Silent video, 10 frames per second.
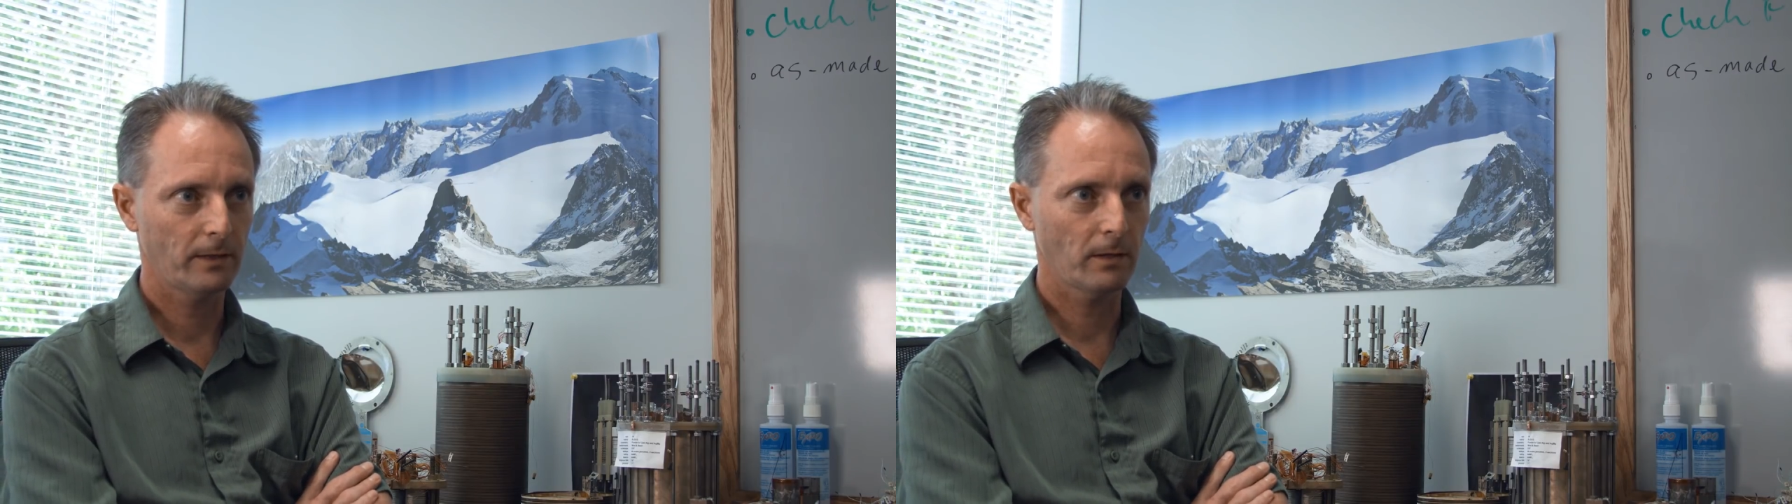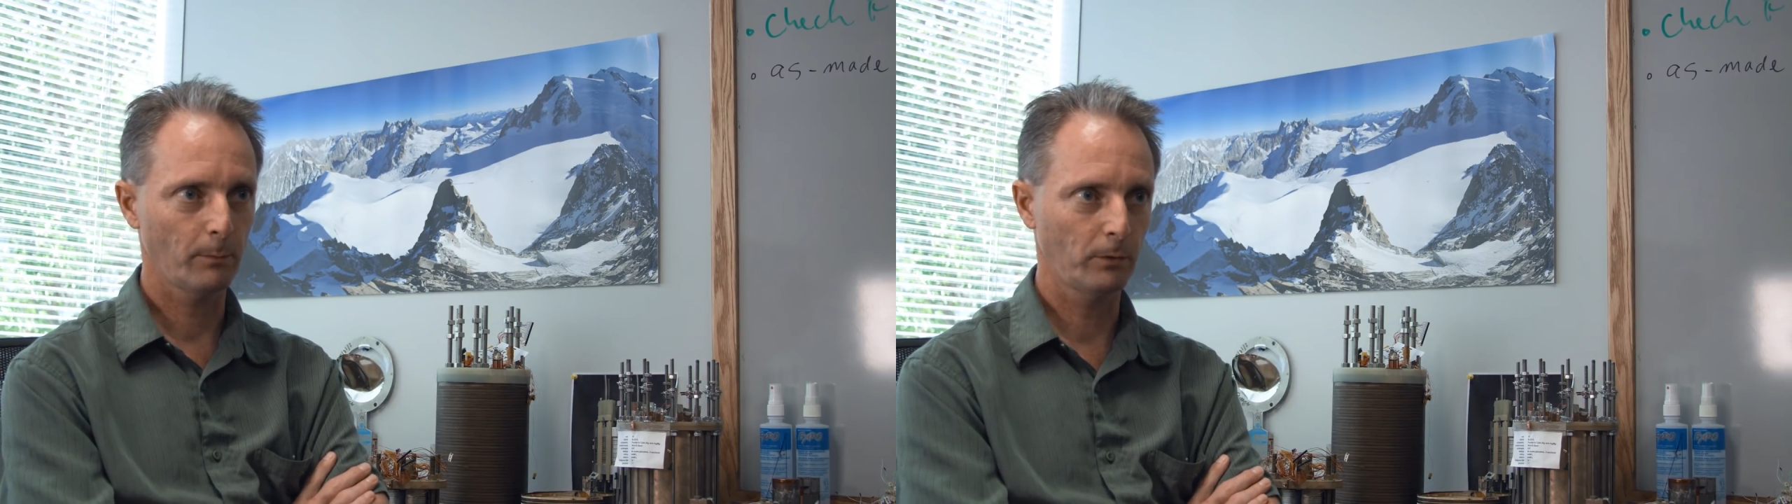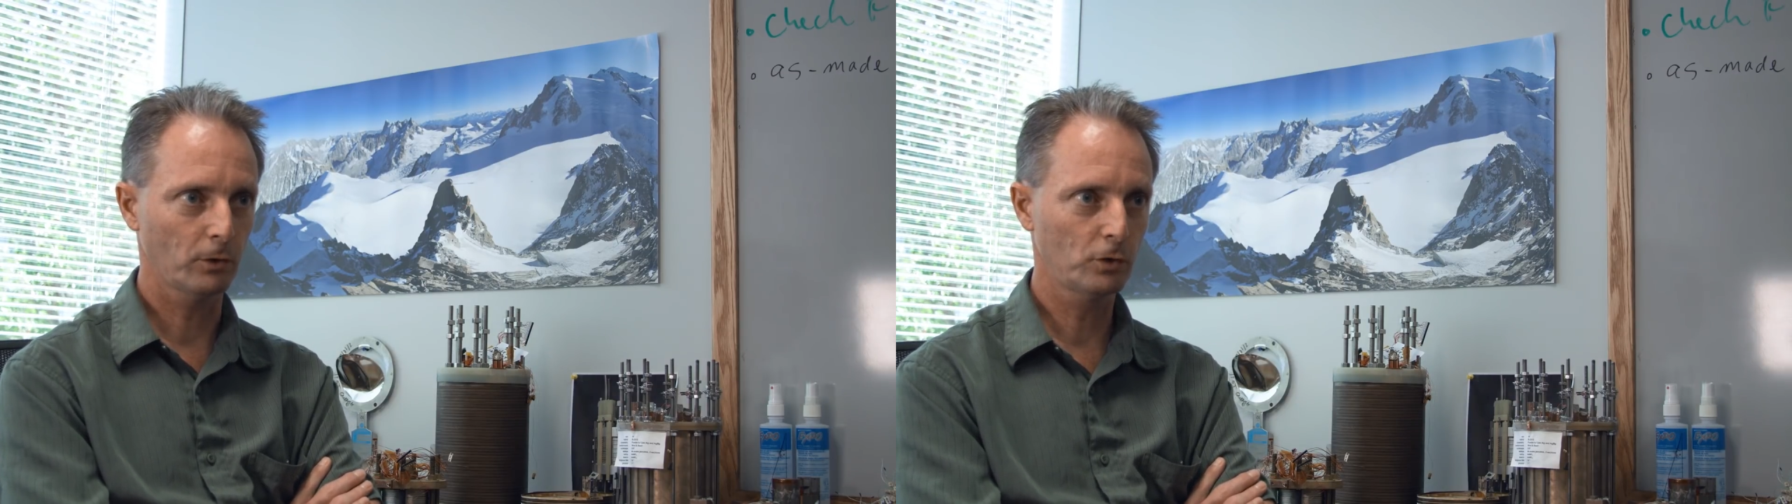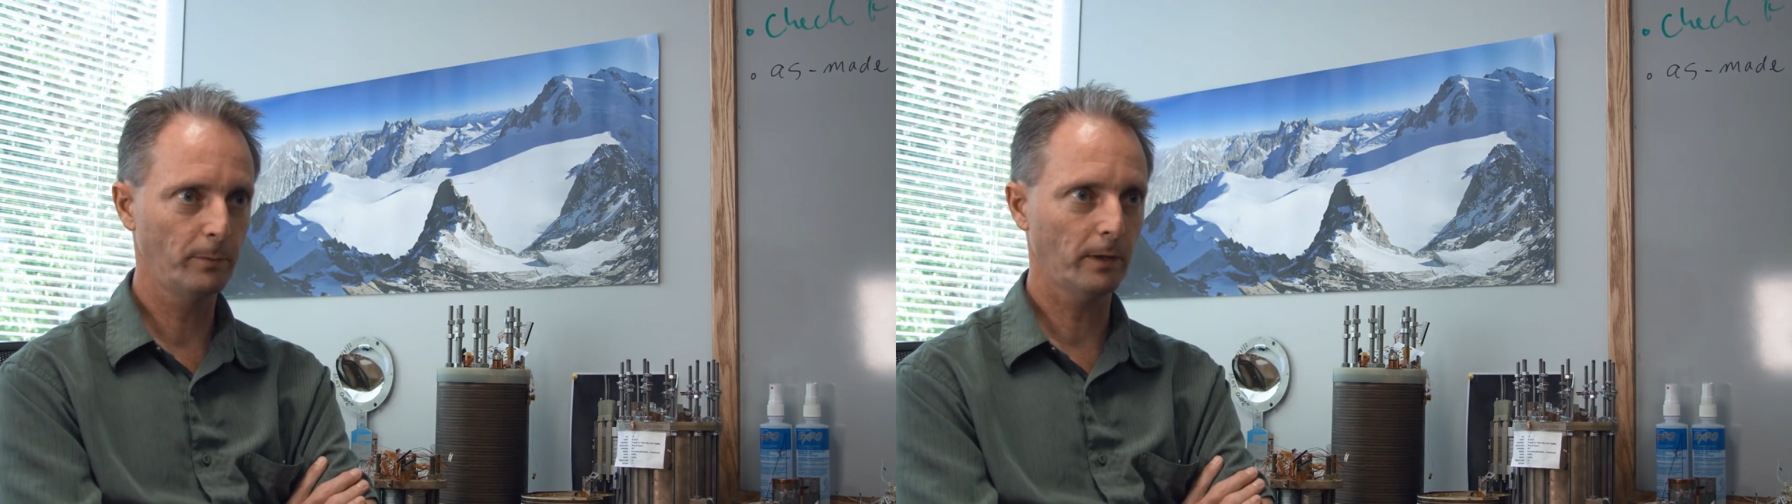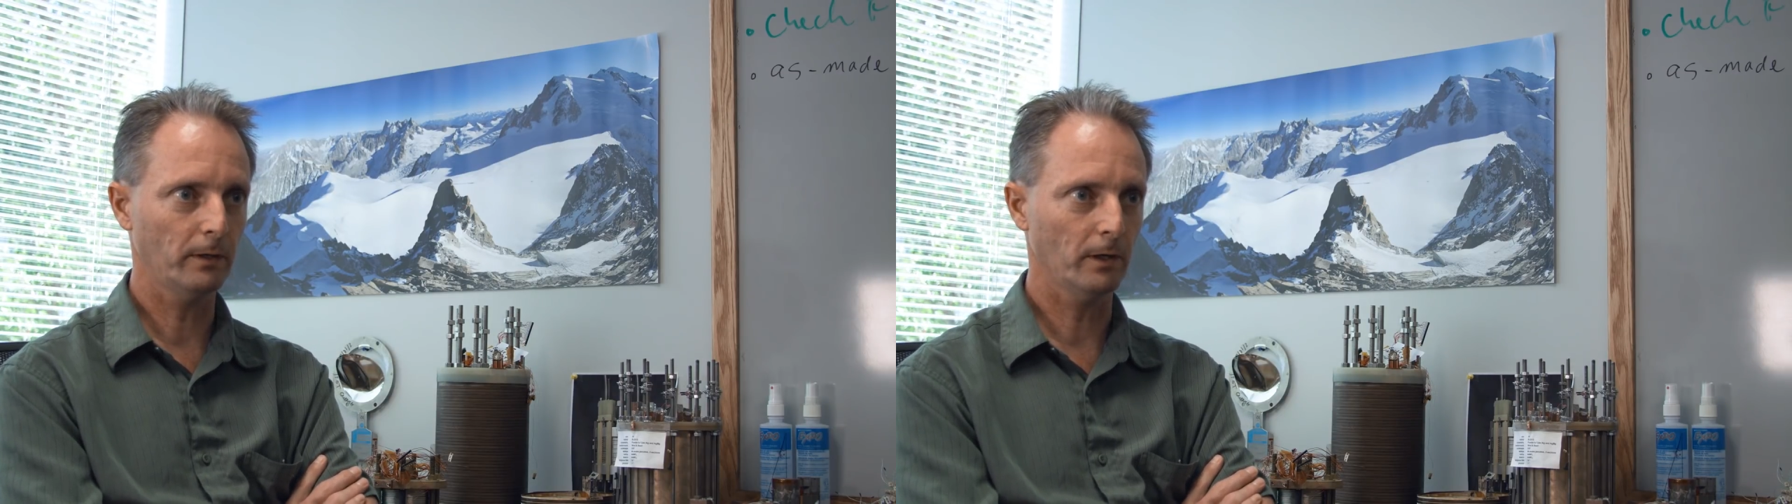temperature
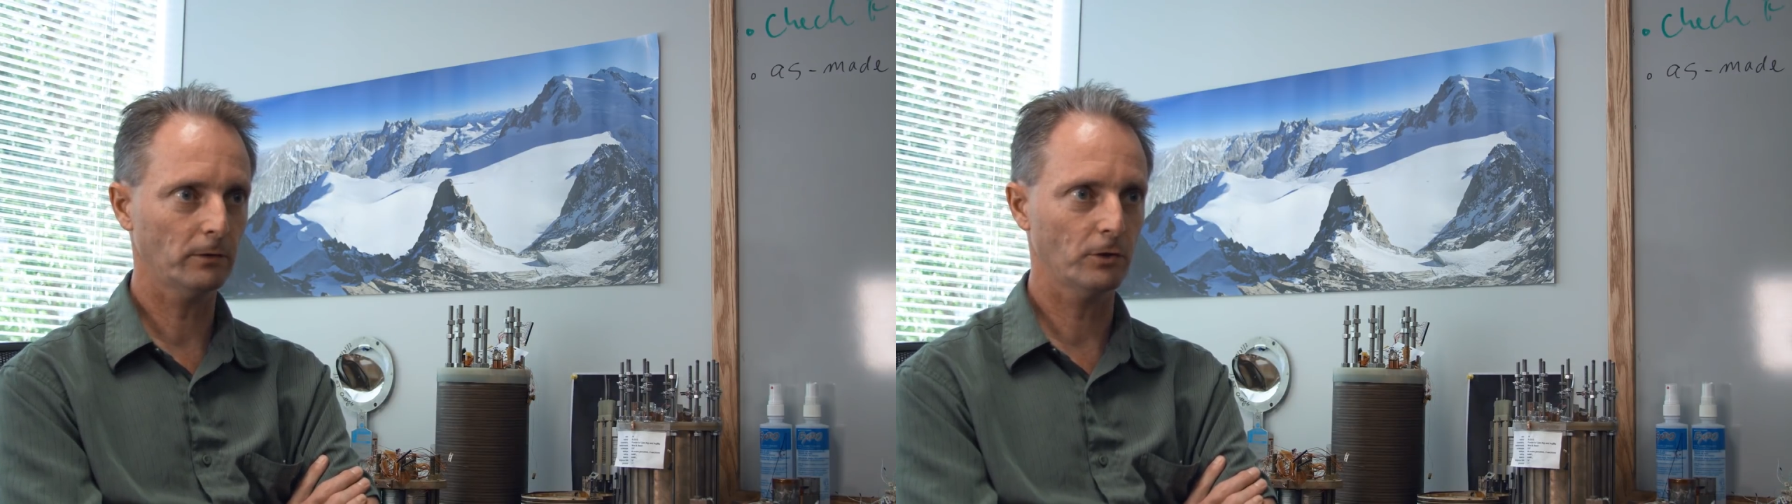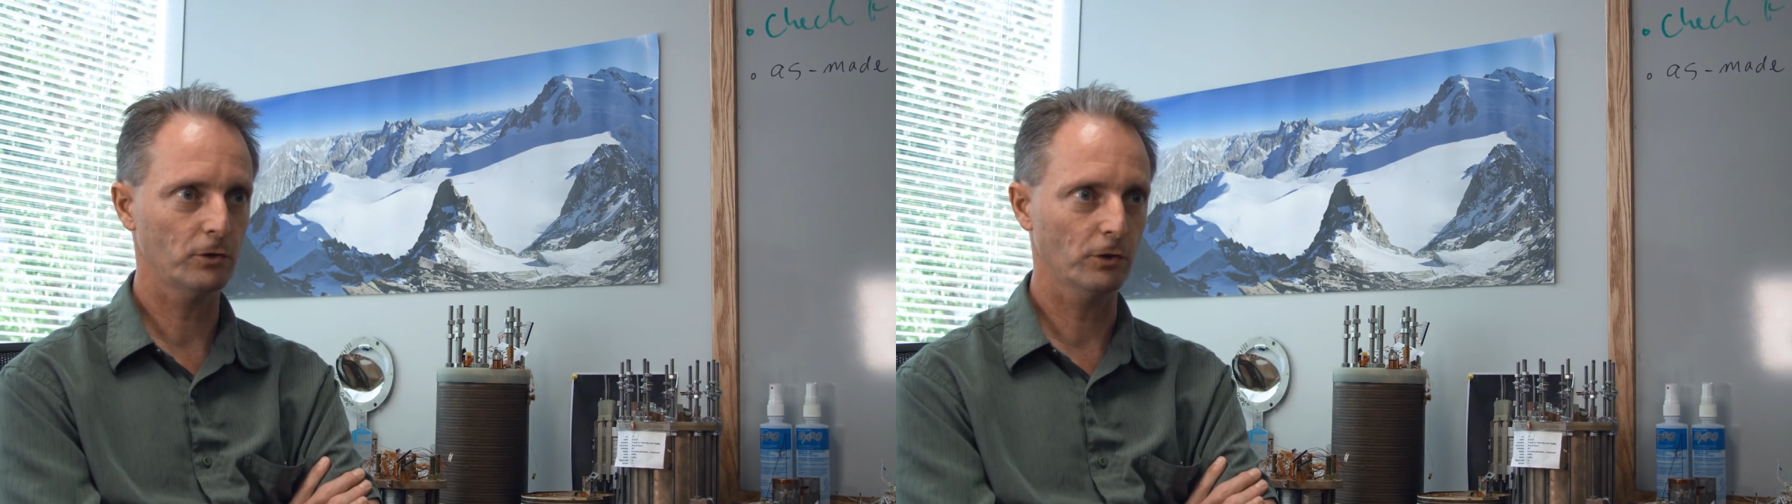superconductors